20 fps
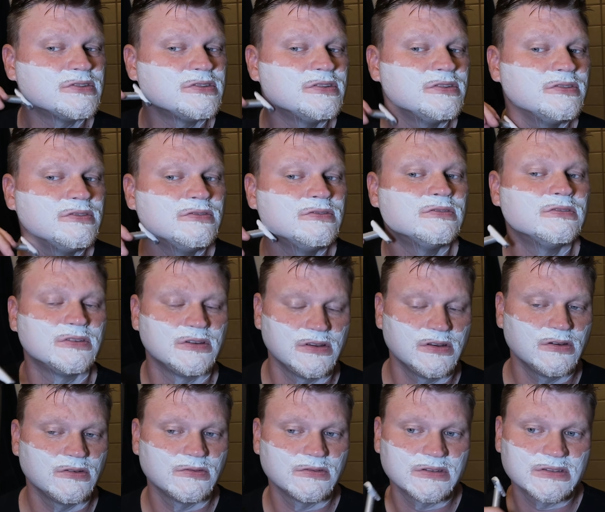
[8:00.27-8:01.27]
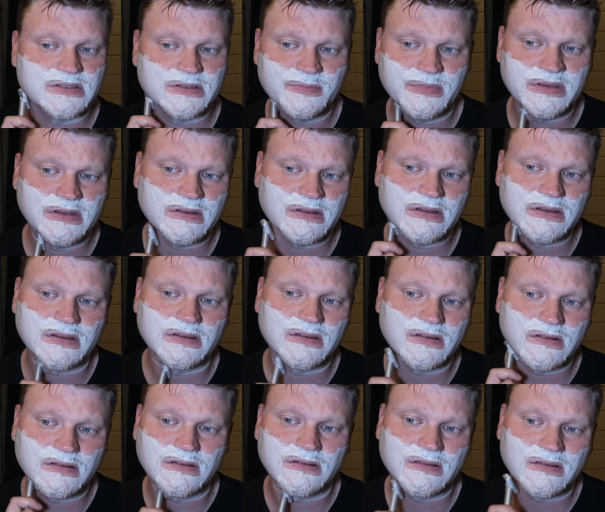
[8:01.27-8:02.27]
to do, you know, it's a bit
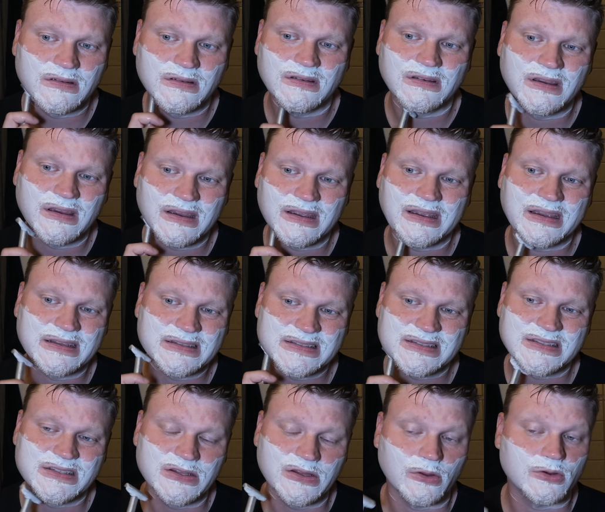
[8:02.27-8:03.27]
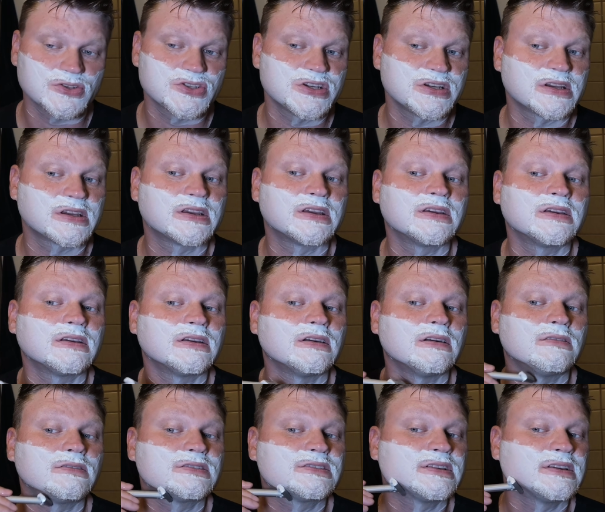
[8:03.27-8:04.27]
against logic,
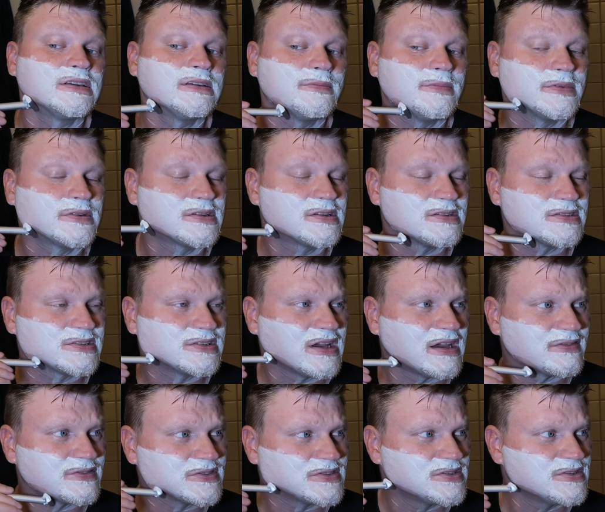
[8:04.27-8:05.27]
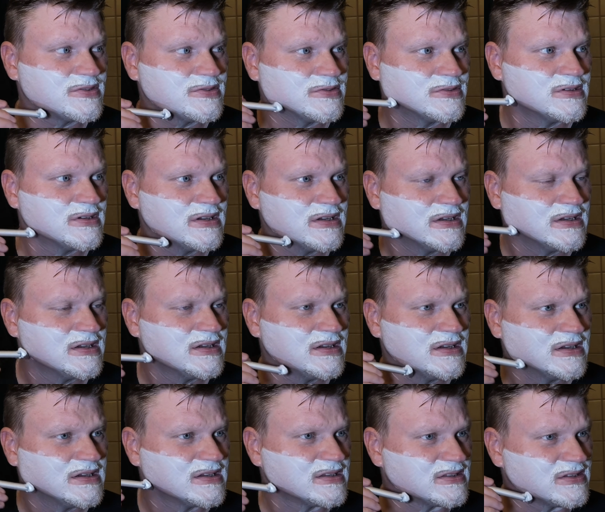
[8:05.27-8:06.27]
I would say, because you have to do
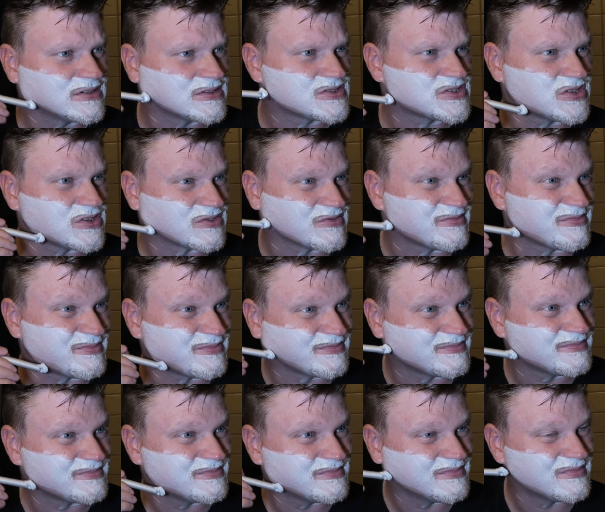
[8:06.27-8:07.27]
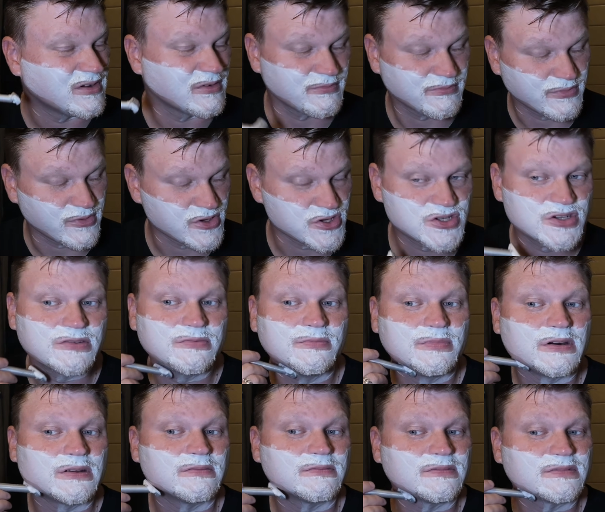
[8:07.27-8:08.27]
not a ton of pressure,
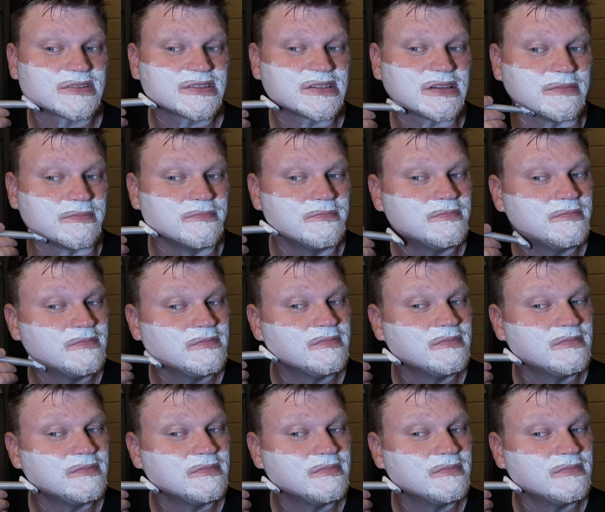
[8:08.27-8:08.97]
but some.